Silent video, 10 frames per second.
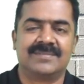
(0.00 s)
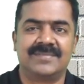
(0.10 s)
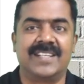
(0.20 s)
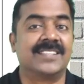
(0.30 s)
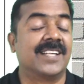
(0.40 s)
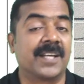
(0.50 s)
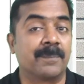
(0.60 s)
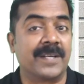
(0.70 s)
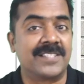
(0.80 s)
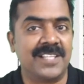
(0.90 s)
That is the
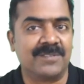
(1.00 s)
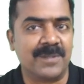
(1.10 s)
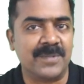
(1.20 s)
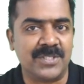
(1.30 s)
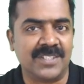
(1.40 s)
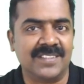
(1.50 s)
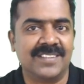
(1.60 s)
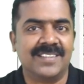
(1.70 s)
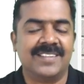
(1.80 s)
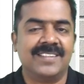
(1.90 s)
capacity of the machine.
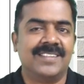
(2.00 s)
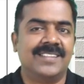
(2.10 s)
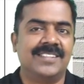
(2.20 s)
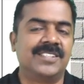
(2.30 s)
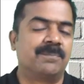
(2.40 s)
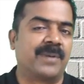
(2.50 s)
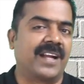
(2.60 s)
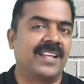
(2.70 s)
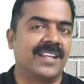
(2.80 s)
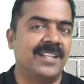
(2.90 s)
Is it
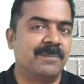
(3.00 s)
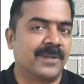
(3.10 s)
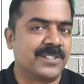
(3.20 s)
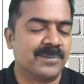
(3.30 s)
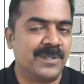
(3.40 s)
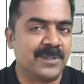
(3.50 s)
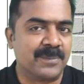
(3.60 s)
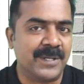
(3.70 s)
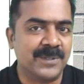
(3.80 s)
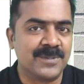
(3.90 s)
practically possible to
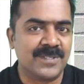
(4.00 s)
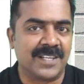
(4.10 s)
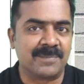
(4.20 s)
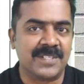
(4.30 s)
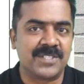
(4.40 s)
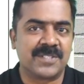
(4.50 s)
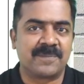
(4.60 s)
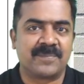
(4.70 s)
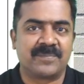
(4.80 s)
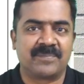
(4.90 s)
produce that much?
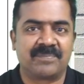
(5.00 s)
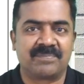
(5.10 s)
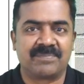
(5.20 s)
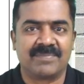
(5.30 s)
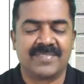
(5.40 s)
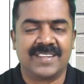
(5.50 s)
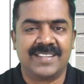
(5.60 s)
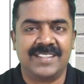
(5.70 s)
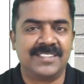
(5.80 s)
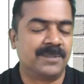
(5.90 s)

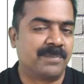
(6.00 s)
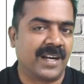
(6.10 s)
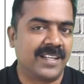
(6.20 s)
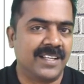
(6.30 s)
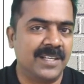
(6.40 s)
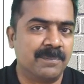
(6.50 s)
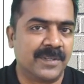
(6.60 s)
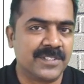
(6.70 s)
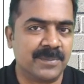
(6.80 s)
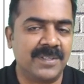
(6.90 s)
Is it practically
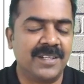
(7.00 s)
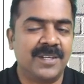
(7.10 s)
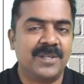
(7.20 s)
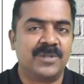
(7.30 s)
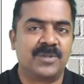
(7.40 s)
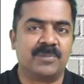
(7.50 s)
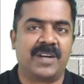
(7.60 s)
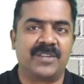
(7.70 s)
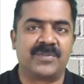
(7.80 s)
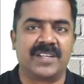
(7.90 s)
possible to
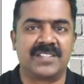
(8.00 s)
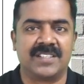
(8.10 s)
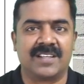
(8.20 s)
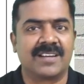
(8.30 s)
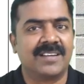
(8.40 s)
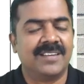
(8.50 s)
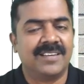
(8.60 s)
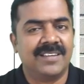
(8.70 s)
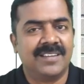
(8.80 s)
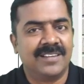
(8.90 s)
manufacture
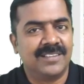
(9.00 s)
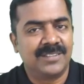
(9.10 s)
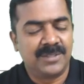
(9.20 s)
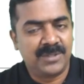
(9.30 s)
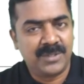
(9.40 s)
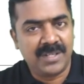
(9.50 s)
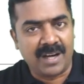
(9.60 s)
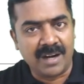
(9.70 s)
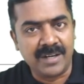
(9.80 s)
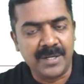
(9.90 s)

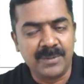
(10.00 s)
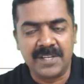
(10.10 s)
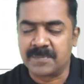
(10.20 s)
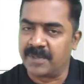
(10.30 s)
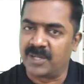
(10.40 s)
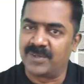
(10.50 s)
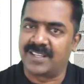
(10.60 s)
100 units per hour